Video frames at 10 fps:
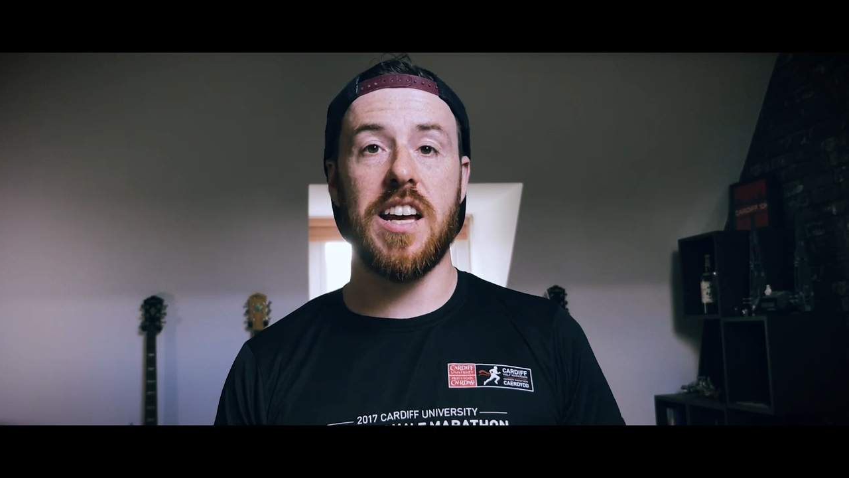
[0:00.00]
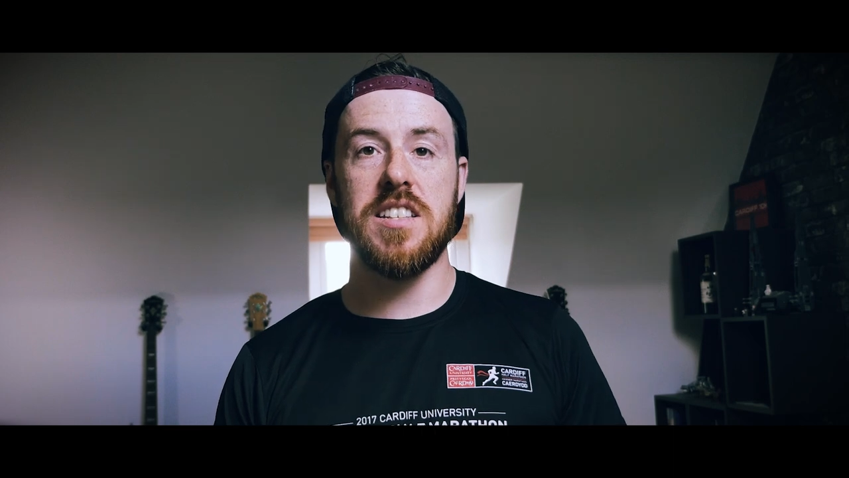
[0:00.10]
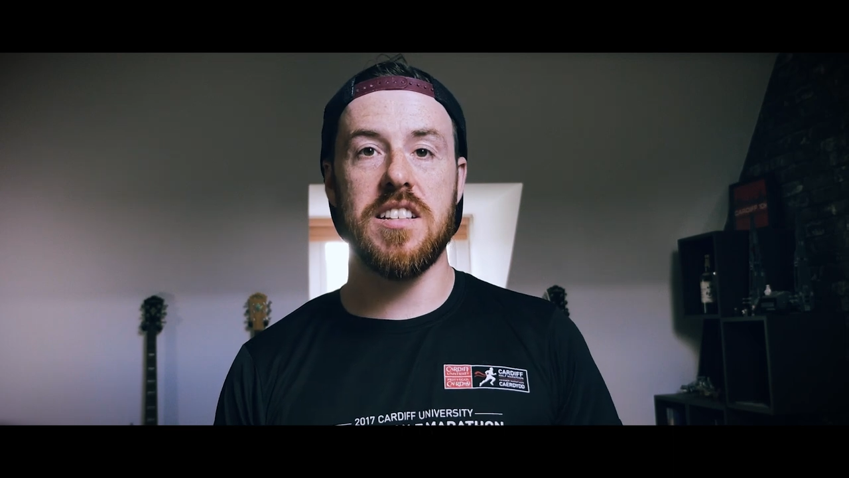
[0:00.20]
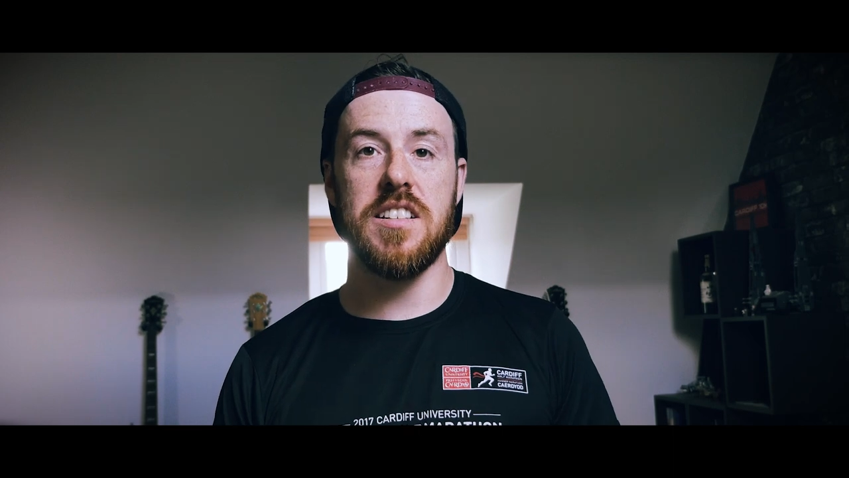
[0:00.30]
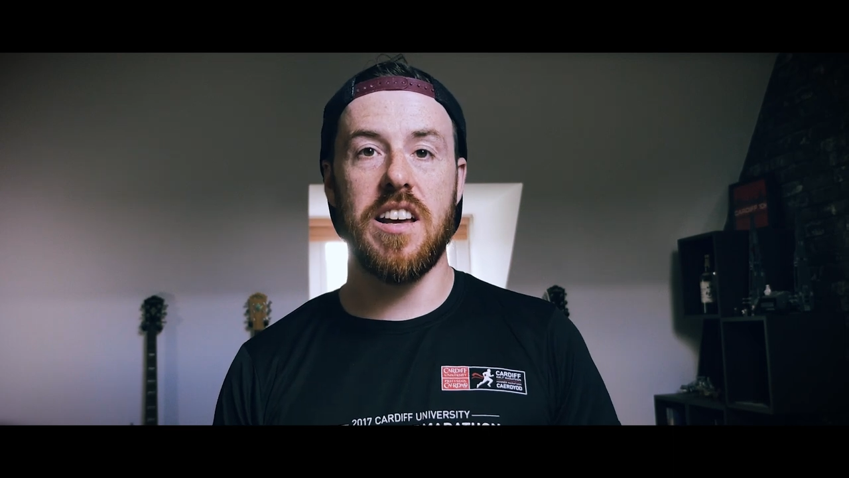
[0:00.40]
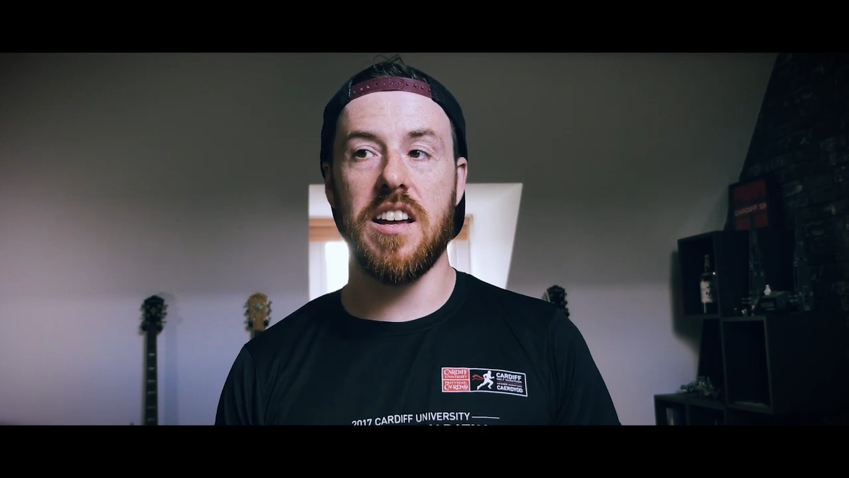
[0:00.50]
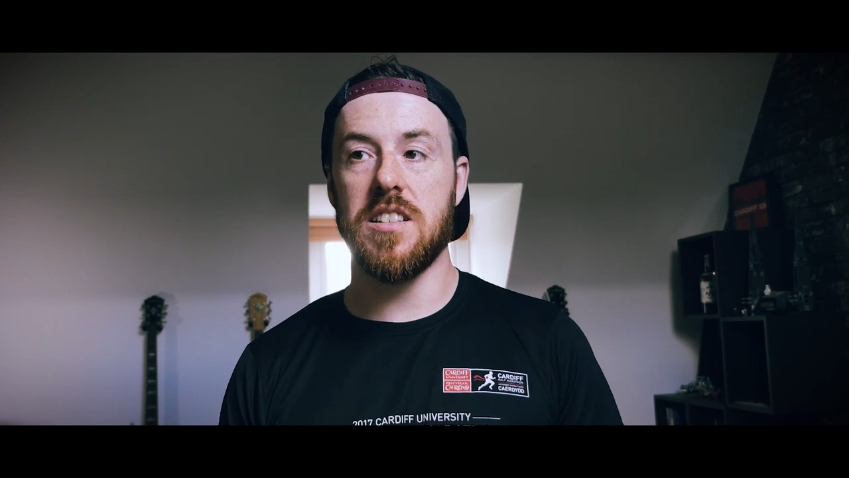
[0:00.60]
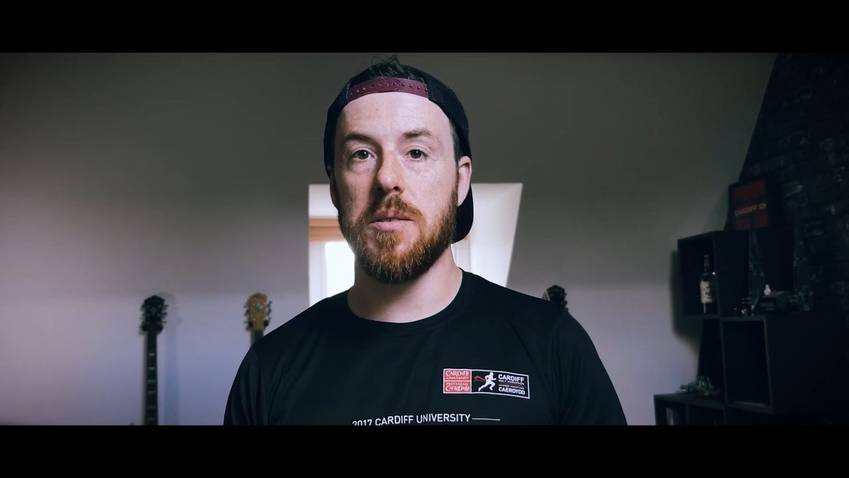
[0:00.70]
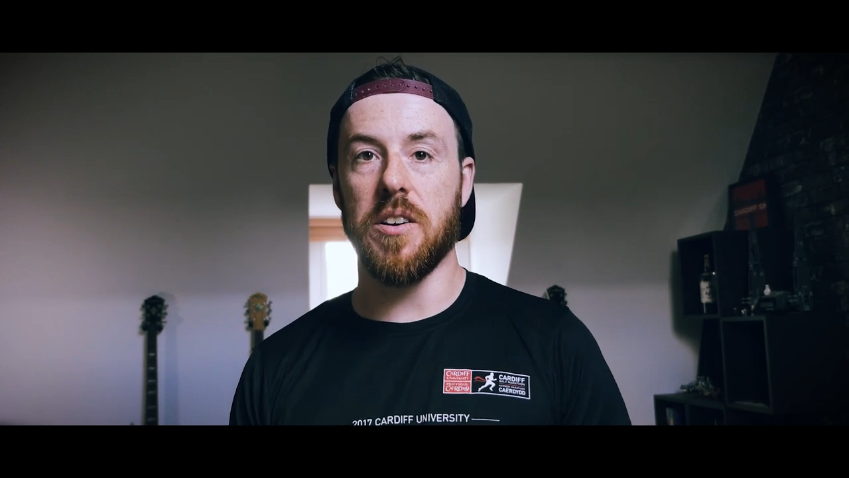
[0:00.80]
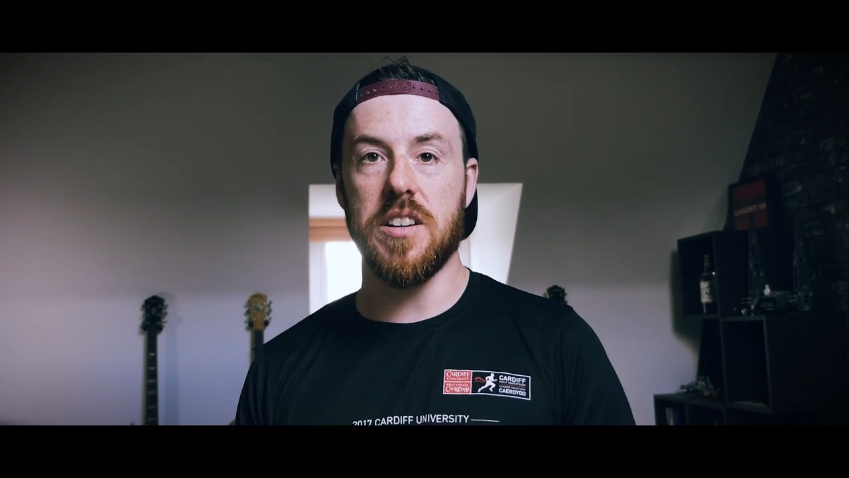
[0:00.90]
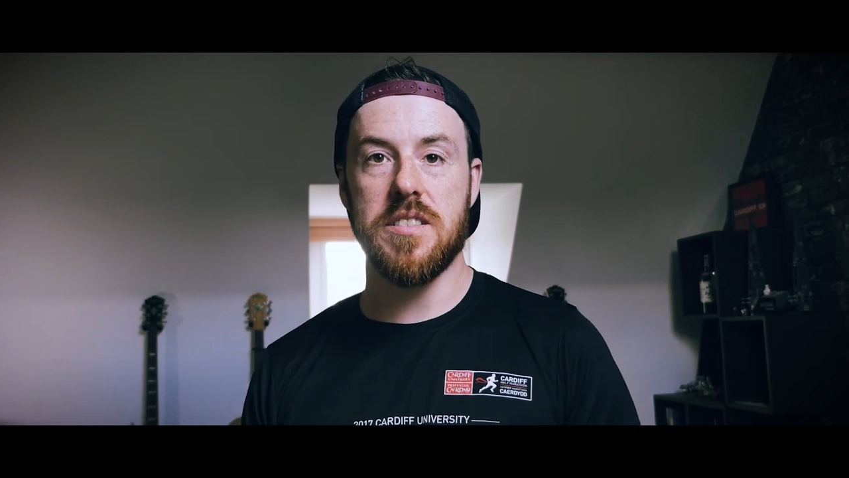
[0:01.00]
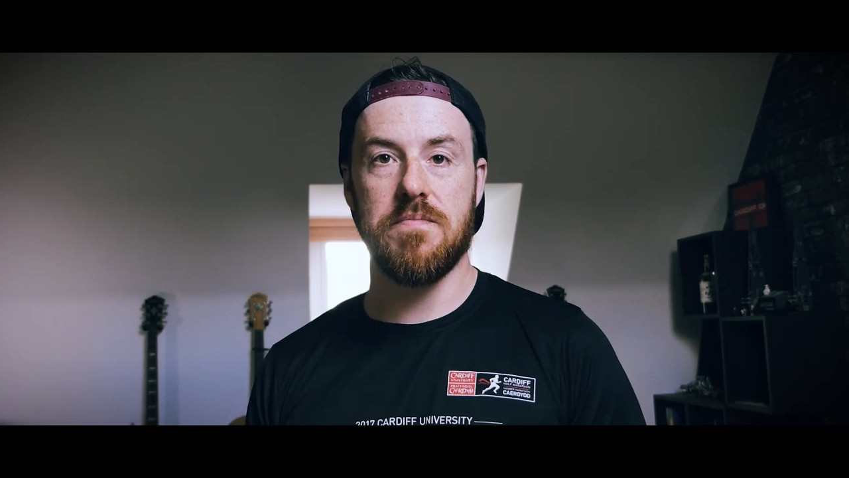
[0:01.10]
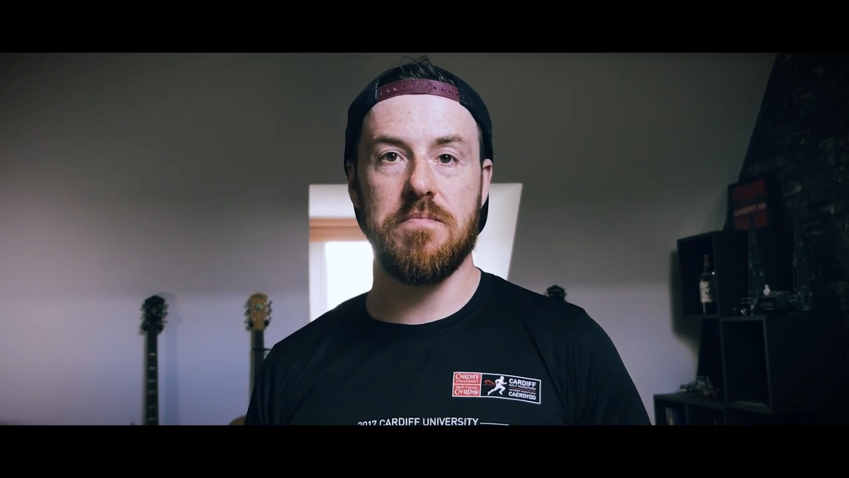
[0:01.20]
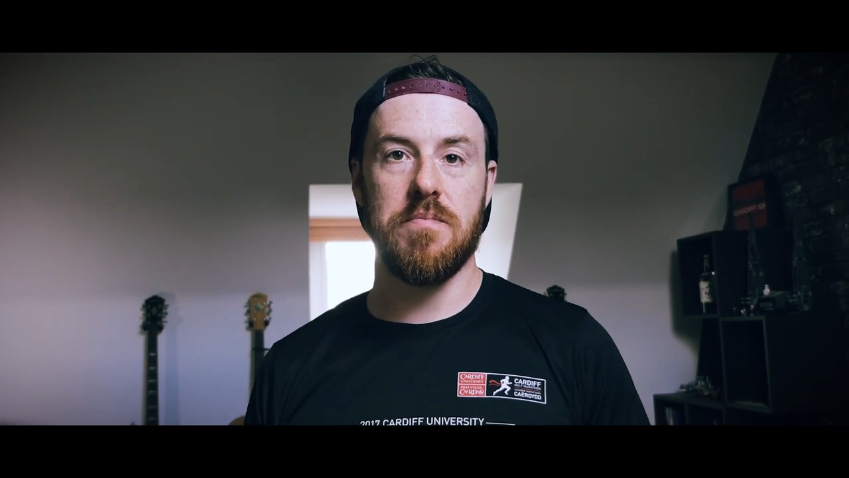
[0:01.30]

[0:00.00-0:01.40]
tested and to be honest,